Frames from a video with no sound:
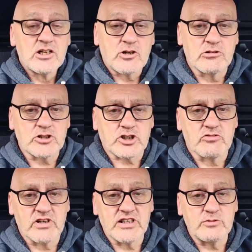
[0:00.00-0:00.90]

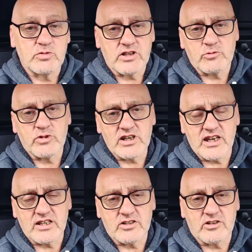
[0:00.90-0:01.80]
Culturally, whether we
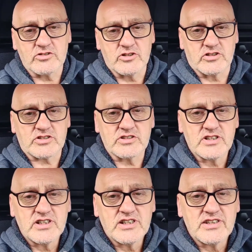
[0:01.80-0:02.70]
like it or not,
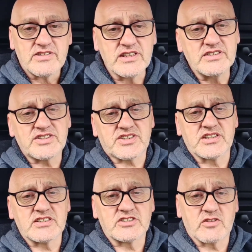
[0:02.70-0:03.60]
these
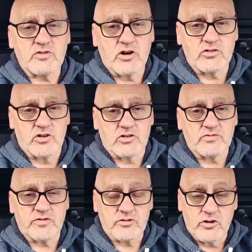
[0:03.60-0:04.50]
things have gone on
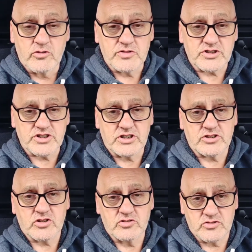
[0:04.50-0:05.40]
for over
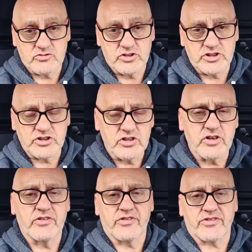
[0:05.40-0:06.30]
600
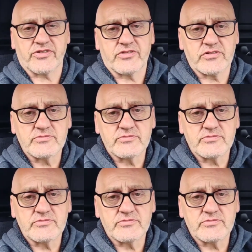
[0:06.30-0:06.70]
years.